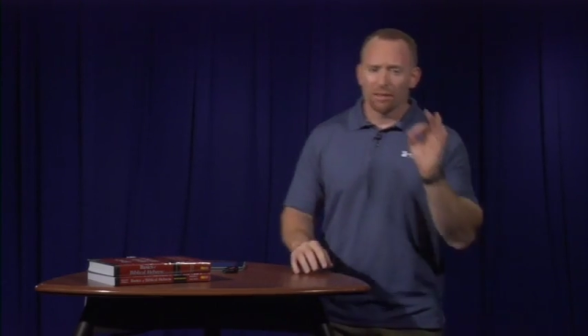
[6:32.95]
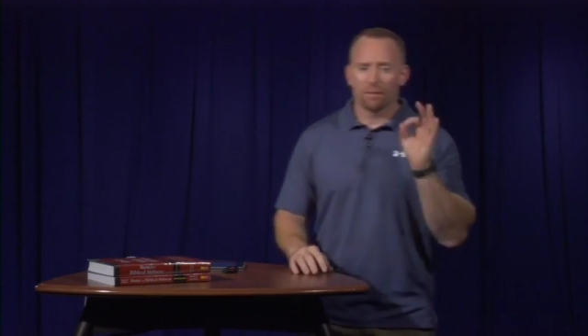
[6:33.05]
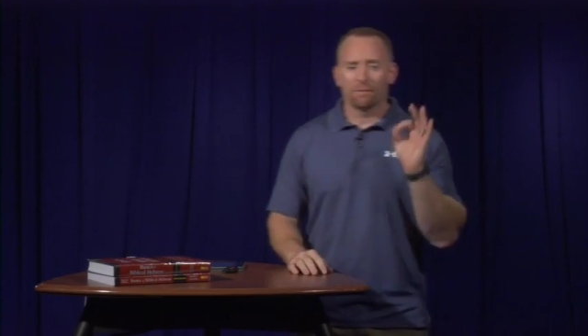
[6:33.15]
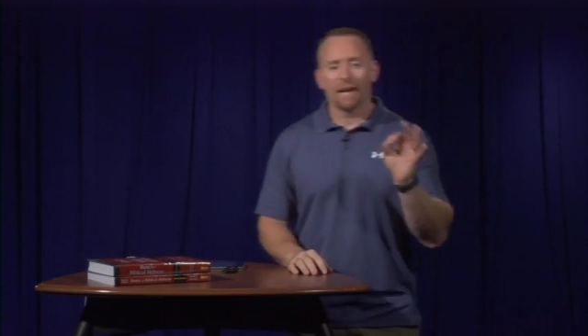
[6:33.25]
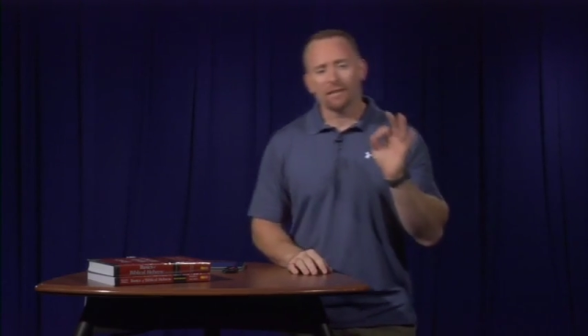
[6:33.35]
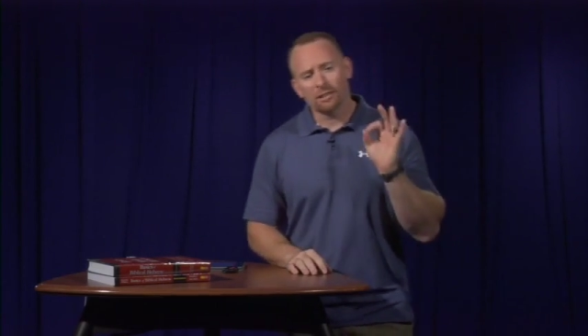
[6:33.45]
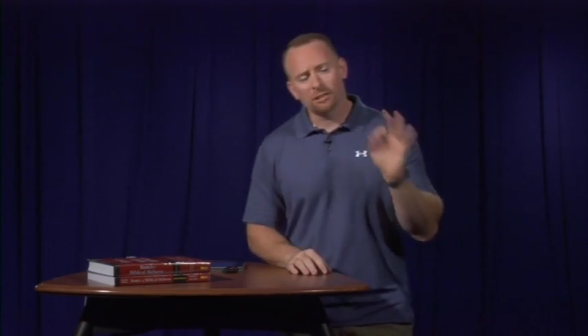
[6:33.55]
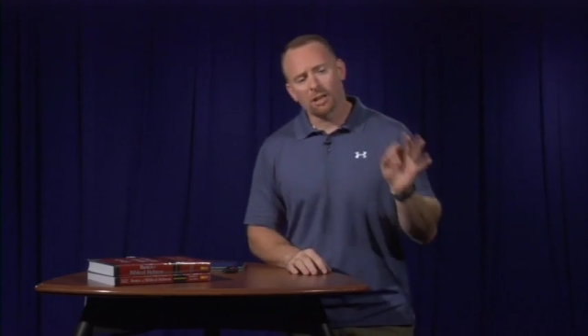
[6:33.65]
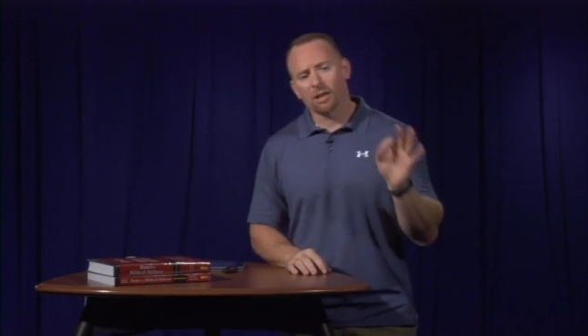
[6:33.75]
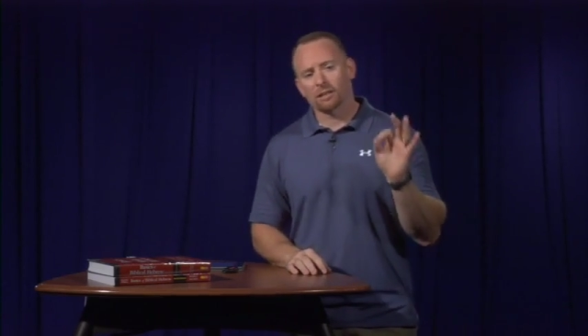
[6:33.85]
The fact that the
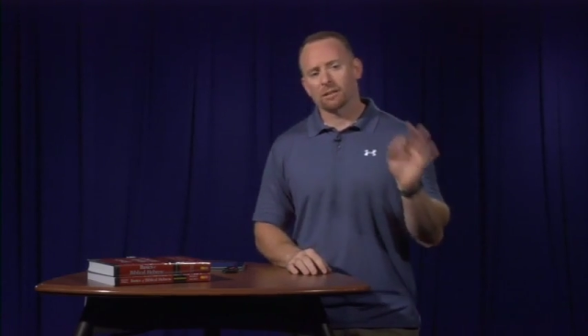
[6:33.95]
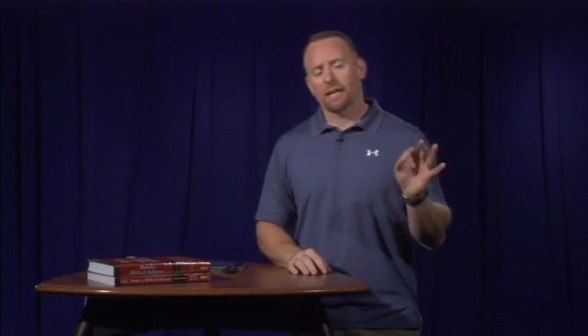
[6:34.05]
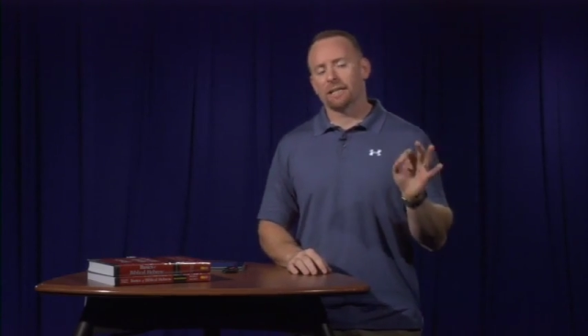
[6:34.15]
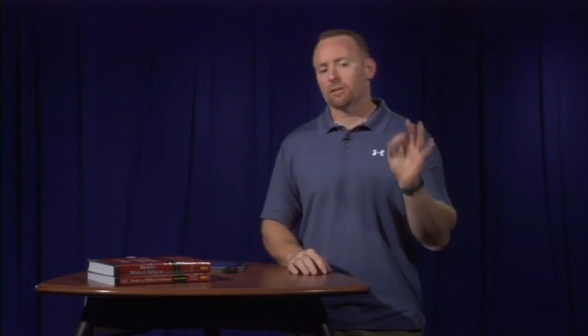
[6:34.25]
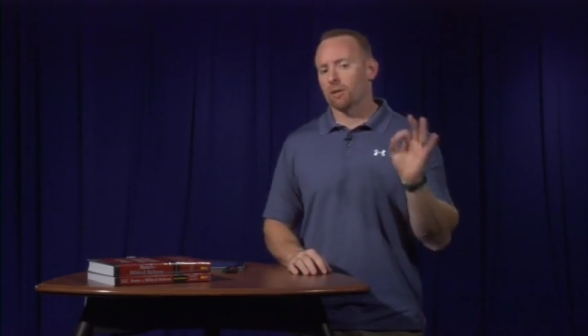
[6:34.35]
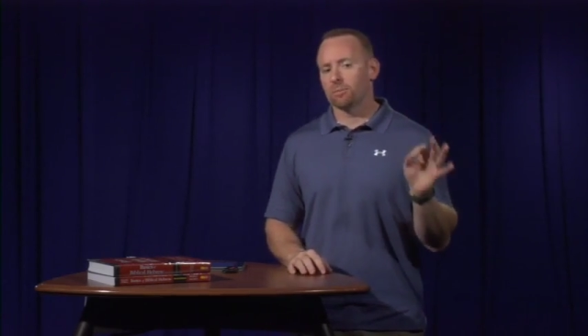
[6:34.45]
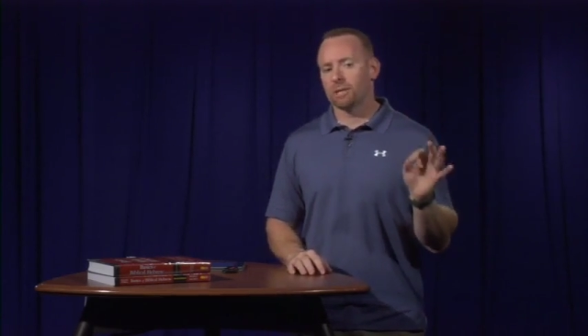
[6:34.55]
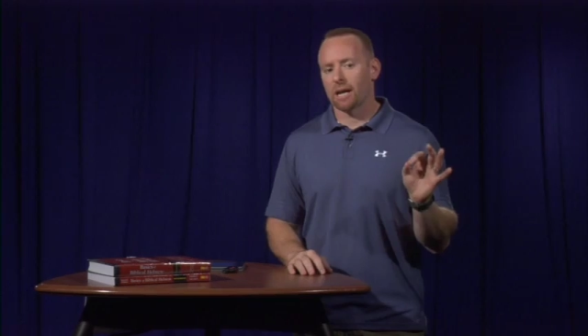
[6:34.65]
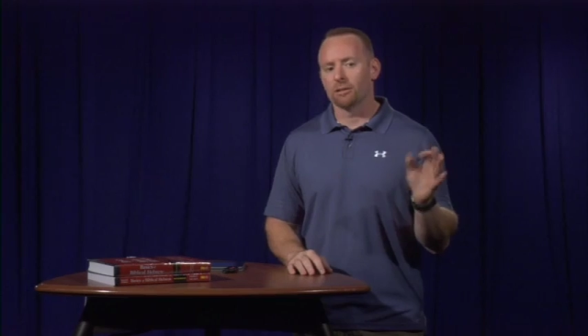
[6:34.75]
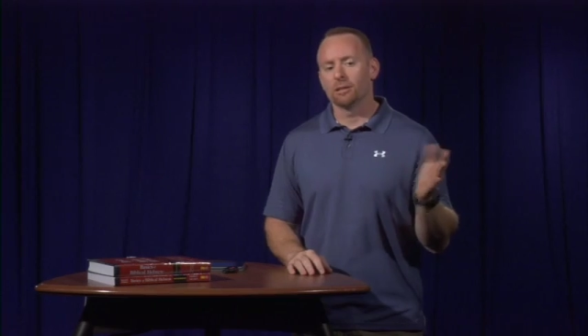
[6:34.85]
doggish lane drops
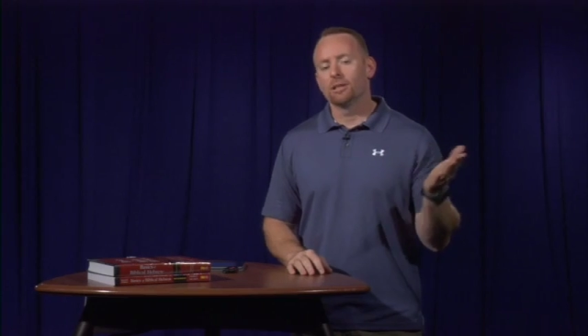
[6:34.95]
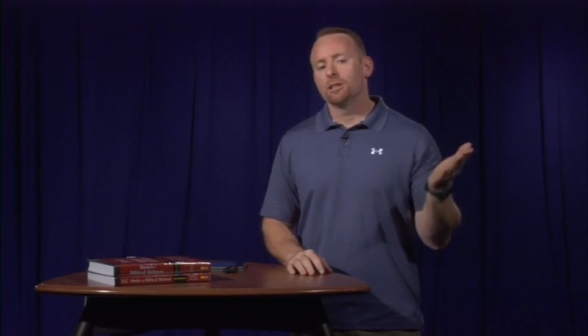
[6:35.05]
out